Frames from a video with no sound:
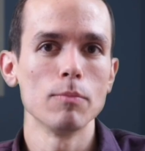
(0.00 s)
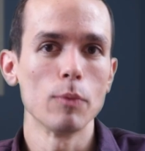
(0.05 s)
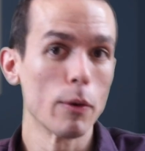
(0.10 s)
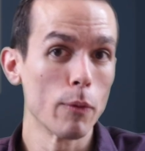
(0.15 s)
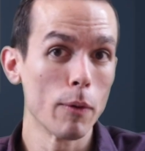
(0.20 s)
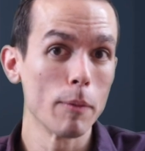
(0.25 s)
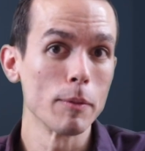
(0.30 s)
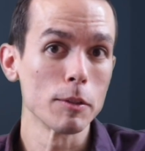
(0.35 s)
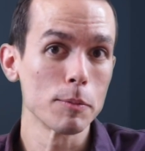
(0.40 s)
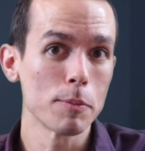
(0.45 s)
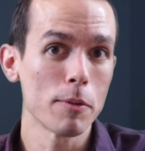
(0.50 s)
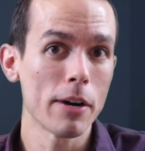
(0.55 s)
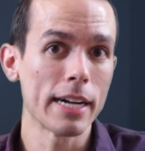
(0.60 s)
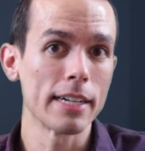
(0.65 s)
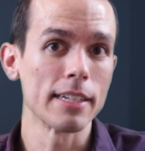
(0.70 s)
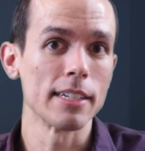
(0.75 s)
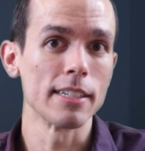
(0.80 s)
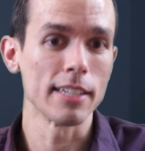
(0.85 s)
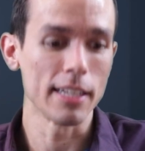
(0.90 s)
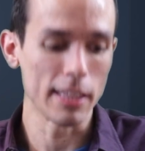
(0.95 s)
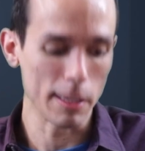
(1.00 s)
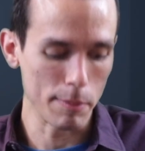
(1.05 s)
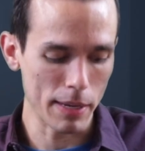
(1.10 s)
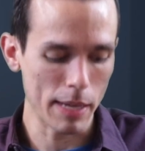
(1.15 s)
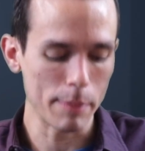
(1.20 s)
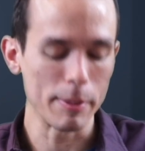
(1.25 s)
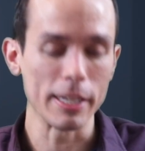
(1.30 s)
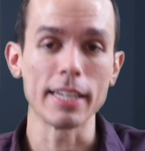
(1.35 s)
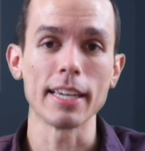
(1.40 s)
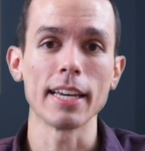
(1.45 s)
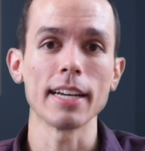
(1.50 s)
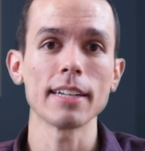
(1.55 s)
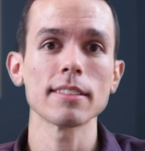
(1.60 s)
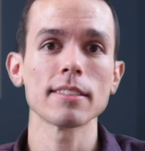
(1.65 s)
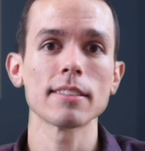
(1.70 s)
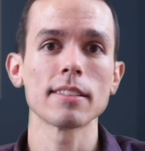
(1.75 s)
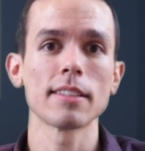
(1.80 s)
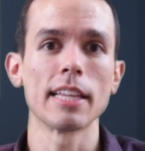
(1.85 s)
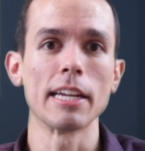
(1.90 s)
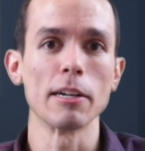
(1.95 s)
When a woman's pregnant and the baby
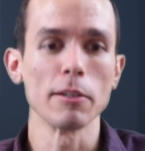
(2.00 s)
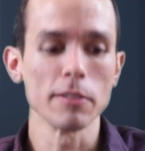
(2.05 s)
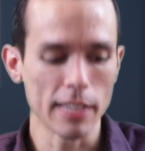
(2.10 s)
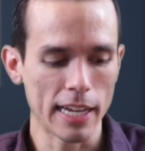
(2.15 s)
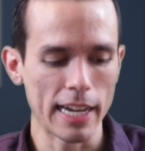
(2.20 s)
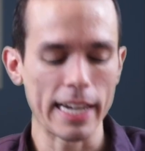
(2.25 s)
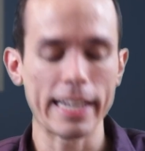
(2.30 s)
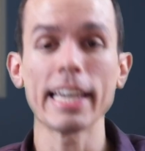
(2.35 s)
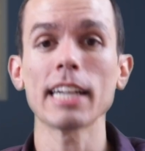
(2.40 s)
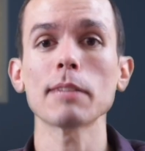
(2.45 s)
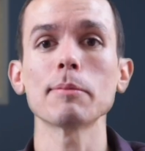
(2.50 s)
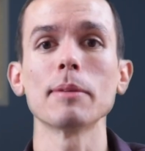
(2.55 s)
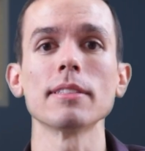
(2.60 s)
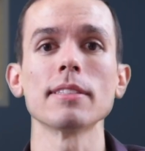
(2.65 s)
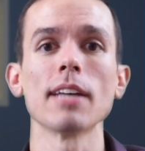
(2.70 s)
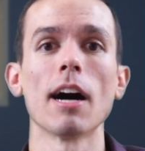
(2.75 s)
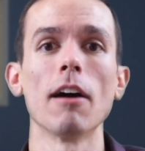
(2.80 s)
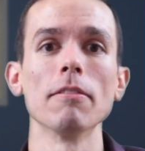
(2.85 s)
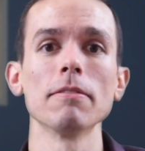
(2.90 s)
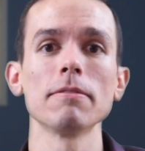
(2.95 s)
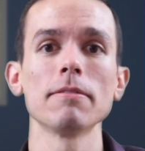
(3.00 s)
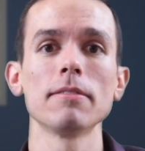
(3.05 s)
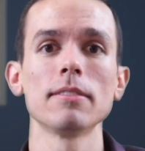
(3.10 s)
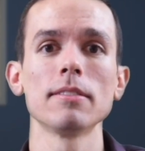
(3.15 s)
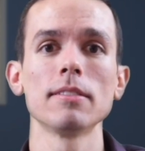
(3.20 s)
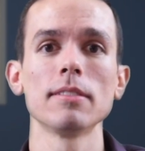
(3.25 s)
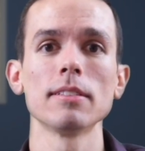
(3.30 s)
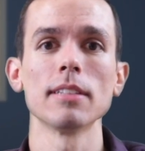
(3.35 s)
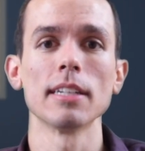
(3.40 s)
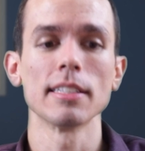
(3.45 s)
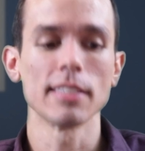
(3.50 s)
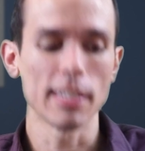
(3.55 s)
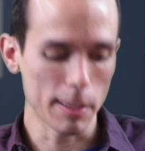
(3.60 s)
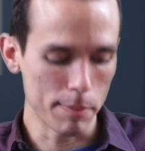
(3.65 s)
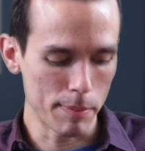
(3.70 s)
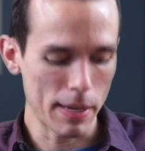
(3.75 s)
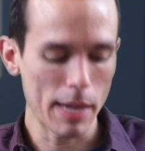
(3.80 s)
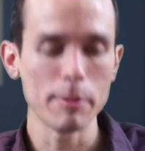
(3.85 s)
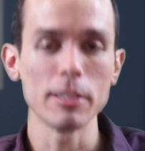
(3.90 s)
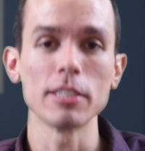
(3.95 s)
kicks, they don't say, I kicked myself. They say,
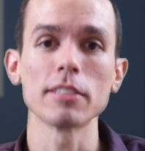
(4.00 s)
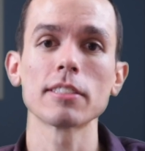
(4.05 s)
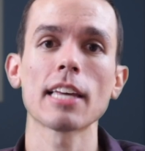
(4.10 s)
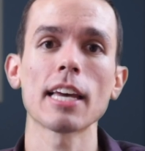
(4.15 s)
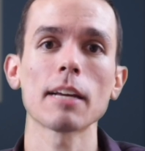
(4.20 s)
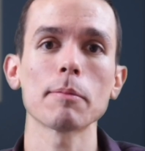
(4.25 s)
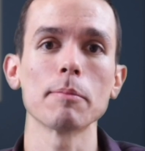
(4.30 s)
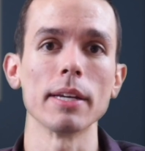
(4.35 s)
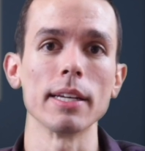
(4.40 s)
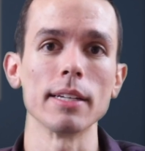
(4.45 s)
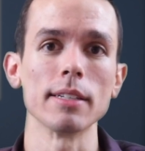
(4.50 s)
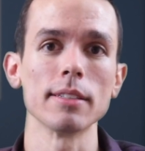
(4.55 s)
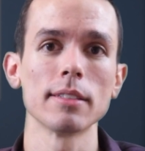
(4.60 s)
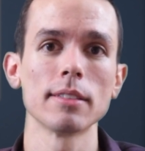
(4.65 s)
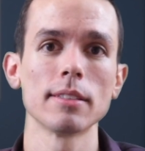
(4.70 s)
the baby just kicked me.